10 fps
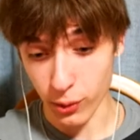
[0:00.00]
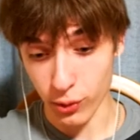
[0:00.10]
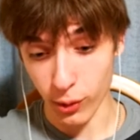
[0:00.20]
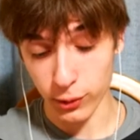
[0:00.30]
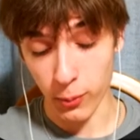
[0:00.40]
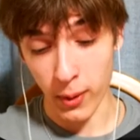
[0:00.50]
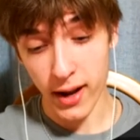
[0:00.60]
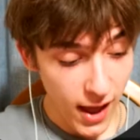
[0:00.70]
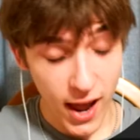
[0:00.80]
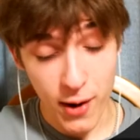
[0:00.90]
Ctrl
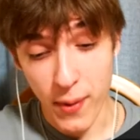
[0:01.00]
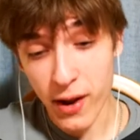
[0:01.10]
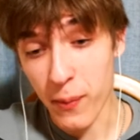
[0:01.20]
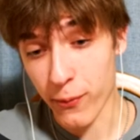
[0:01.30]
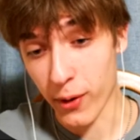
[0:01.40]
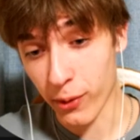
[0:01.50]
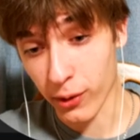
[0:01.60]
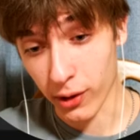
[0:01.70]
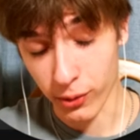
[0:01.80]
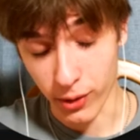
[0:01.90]
Y and make my favorite
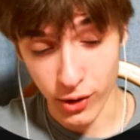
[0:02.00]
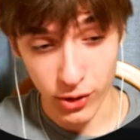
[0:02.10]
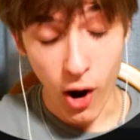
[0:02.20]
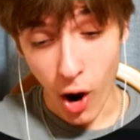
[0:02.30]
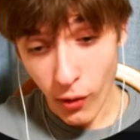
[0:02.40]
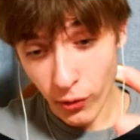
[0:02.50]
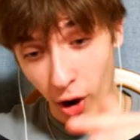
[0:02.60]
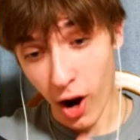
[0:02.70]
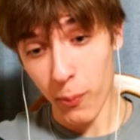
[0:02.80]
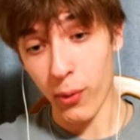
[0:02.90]
color correction on
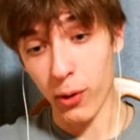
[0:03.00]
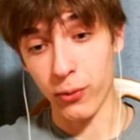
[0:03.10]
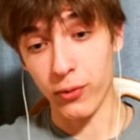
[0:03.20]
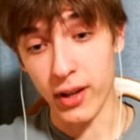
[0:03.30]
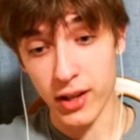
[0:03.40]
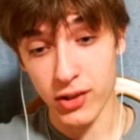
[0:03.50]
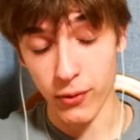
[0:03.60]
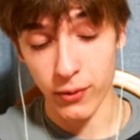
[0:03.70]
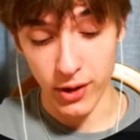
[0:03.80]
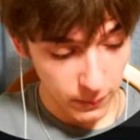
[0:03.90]
top of this
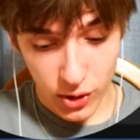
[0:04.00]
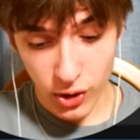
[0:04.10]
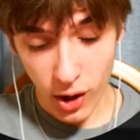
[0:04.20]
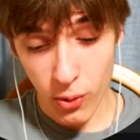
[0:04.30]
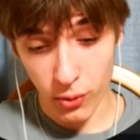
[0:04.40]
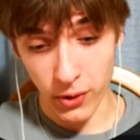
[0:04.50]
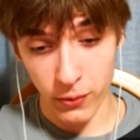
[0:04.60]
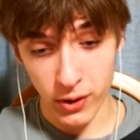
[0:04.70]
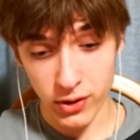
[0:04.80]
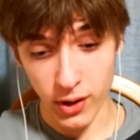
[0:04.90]
video. So the
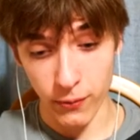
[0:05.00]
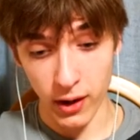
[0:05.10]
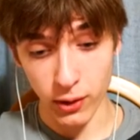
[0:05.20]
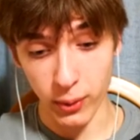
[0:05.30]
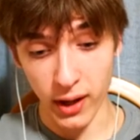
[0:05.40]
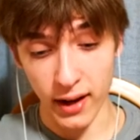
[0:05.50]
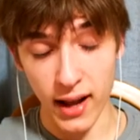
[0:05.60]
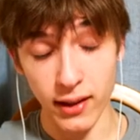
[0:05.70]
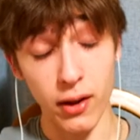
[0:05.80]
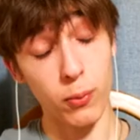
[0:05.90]
first effect we can
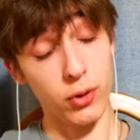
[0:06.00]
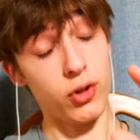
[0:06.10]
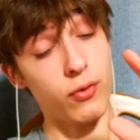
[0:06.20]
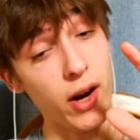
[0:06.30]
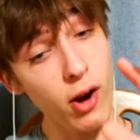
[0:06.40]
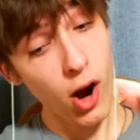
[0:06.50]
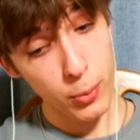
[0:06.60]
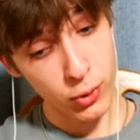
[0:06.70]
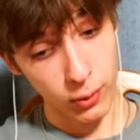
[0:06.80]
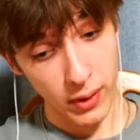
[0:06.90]
add, which is very
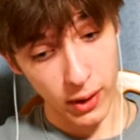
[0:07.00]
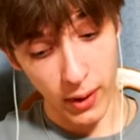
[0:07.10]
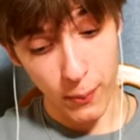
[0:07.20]
optional by the way,